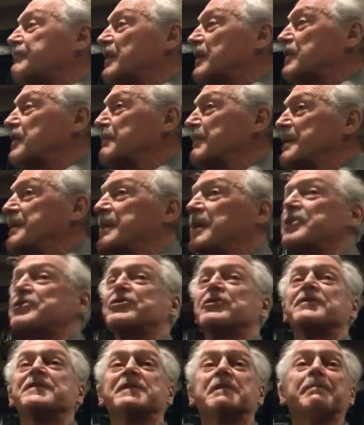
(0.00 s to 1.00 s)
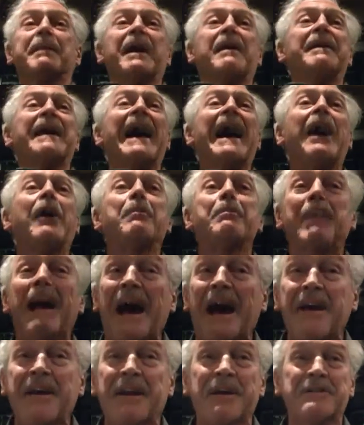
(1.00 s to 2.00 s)
recommendations about how
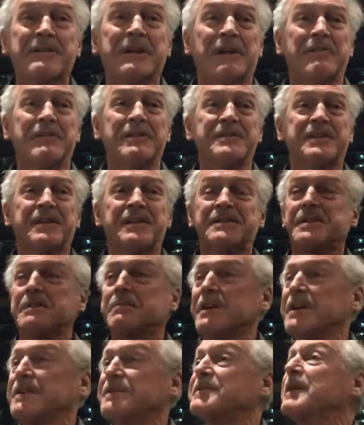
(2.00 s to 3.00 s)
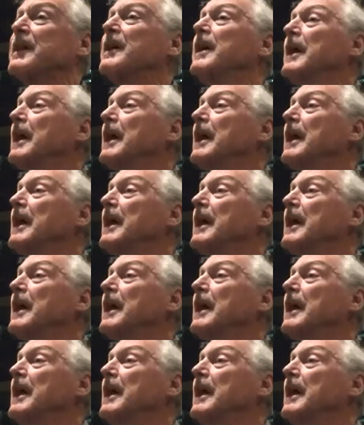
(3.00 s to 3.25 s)
bad our current system is?